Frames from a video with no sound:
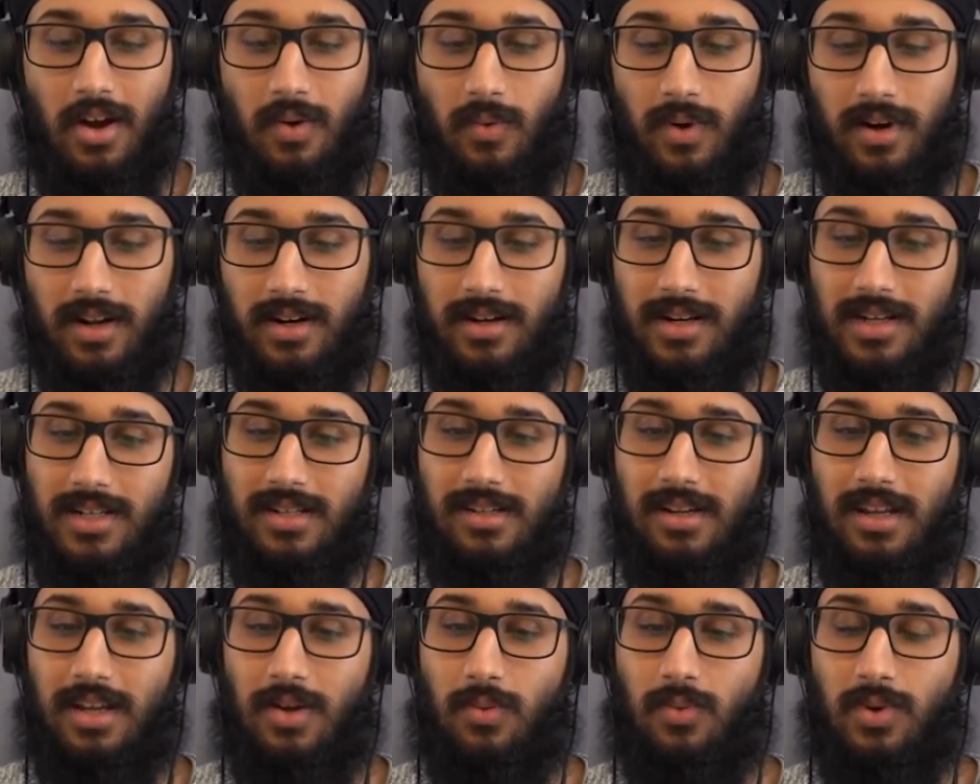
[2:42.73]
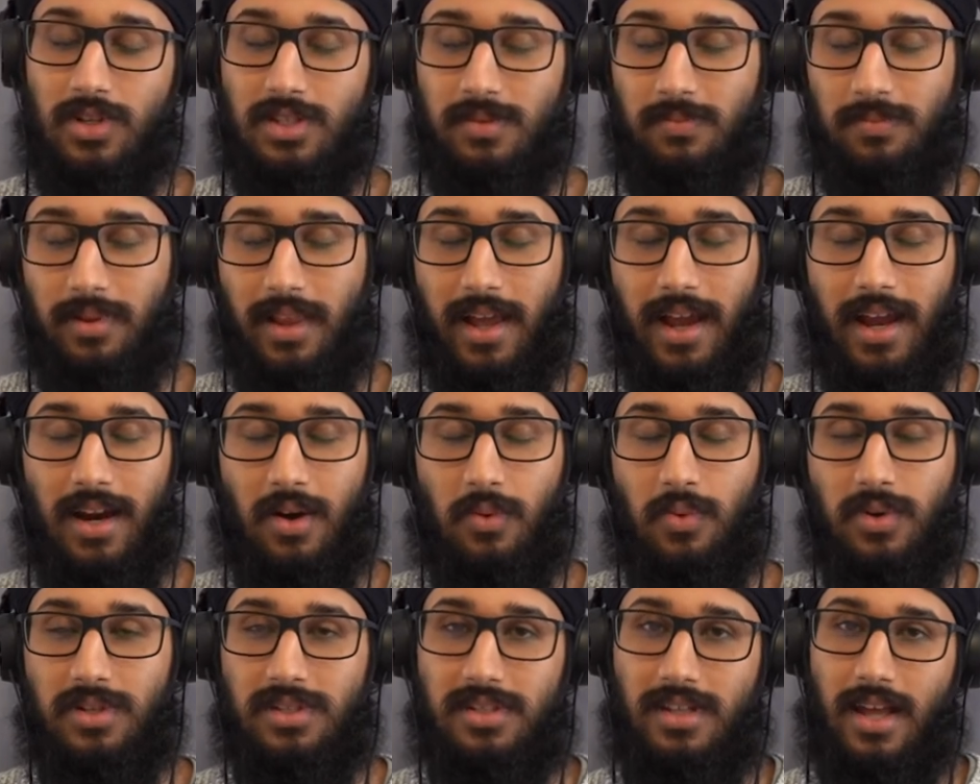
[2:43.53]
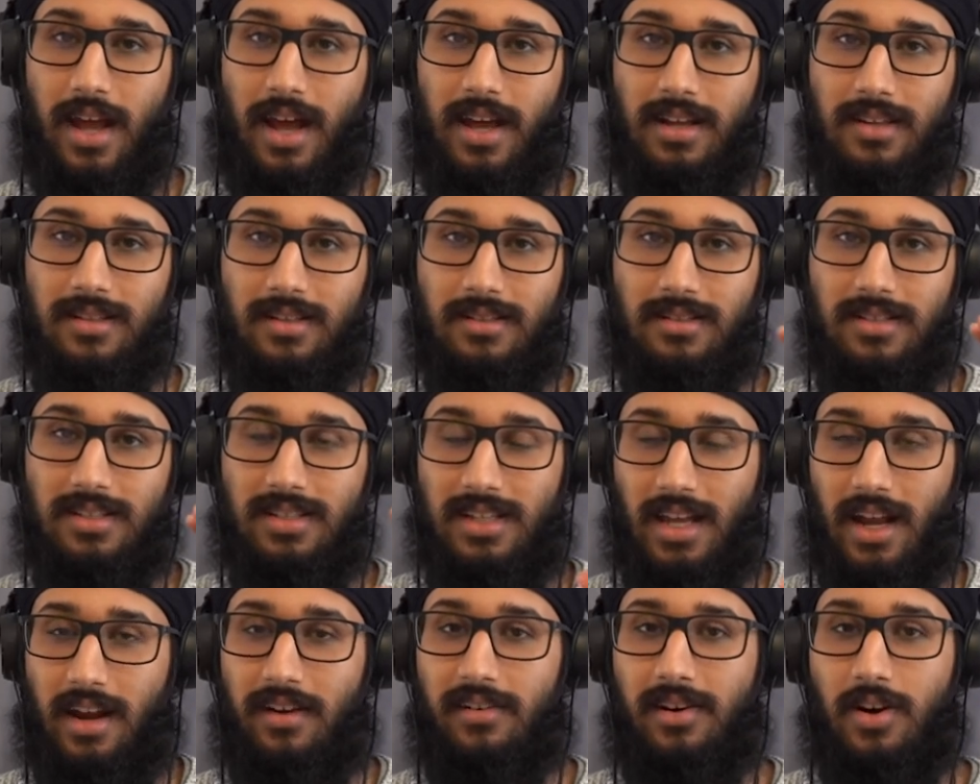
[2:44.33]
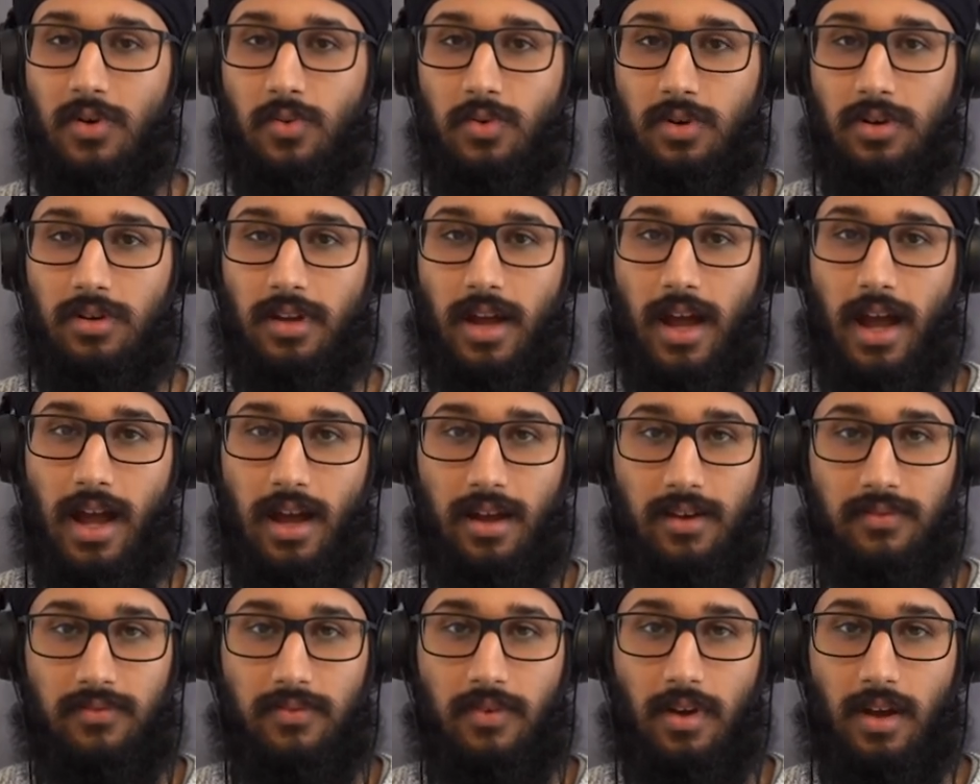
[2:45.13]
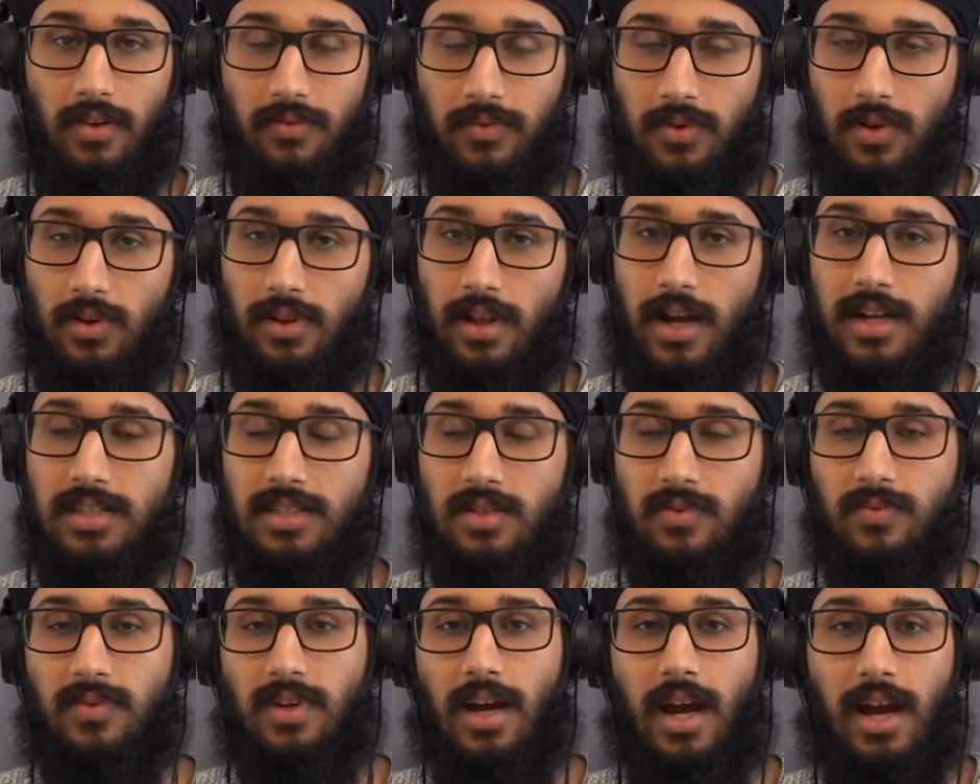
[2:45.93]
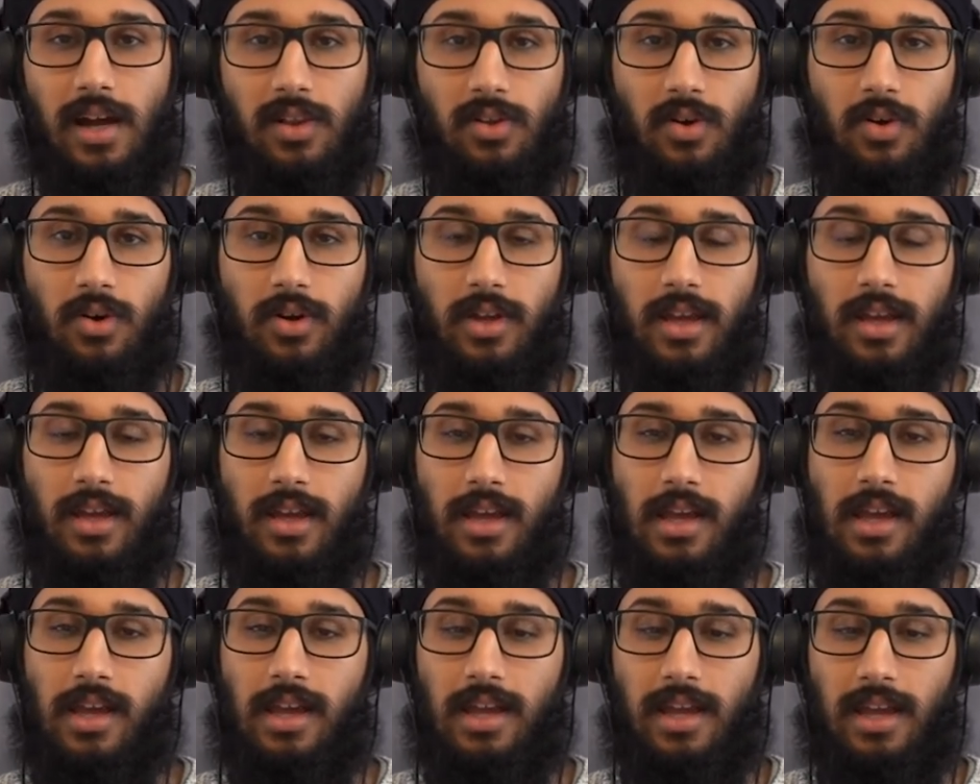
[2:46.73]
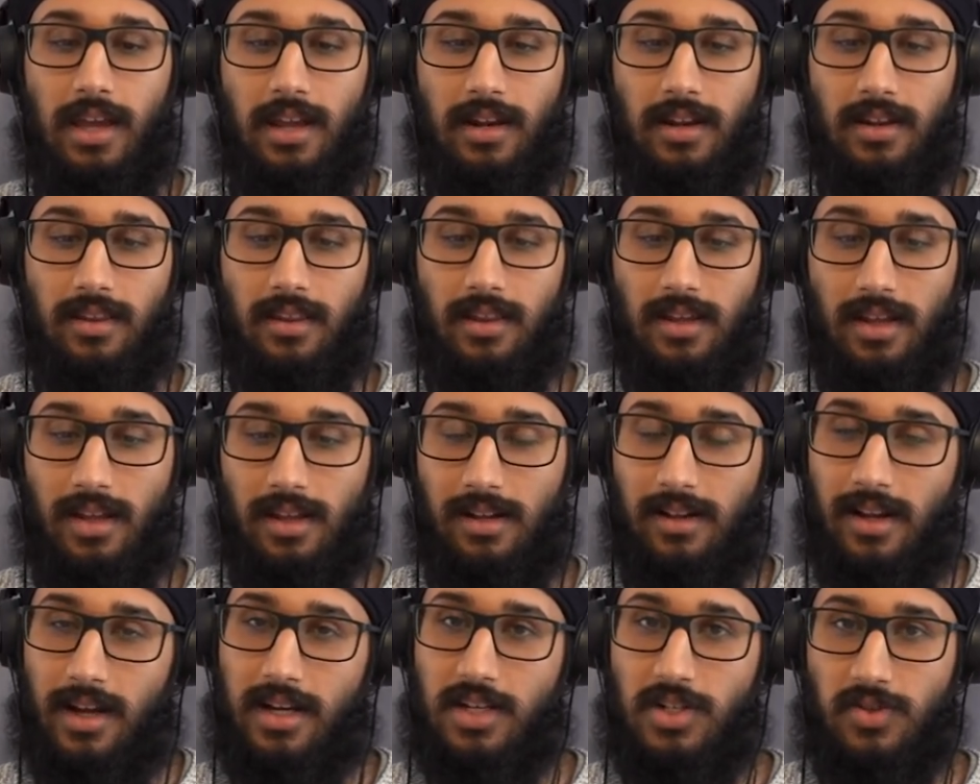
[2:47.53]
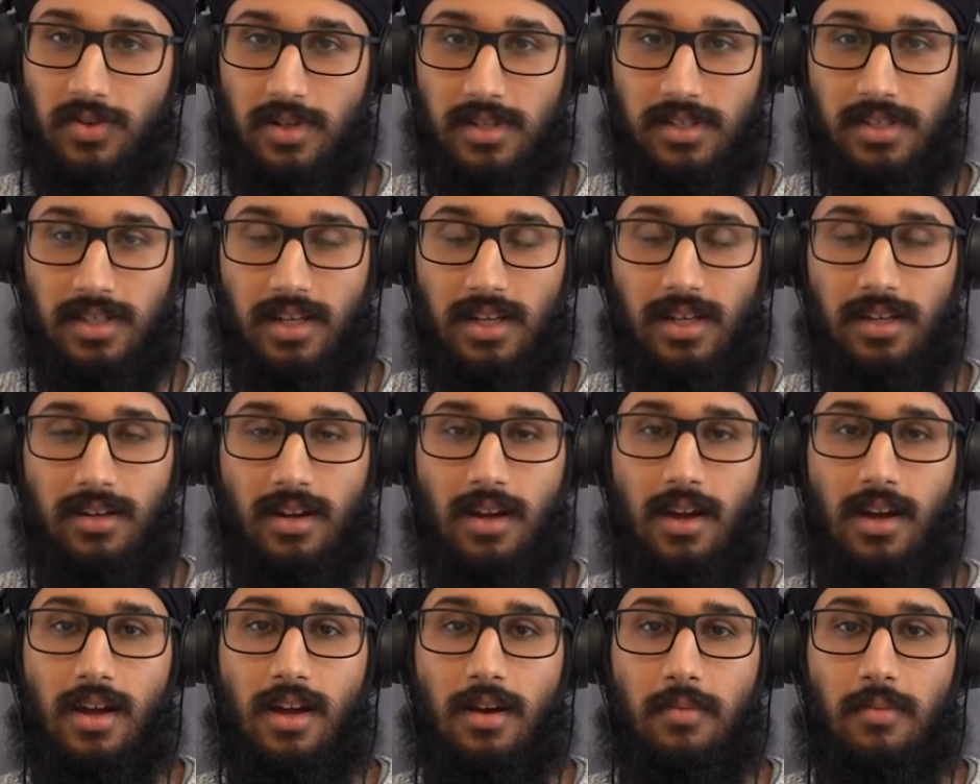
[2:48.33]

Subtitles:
What initially was planned was that Sarah would have a few lines of dialogue in the lecturer scene,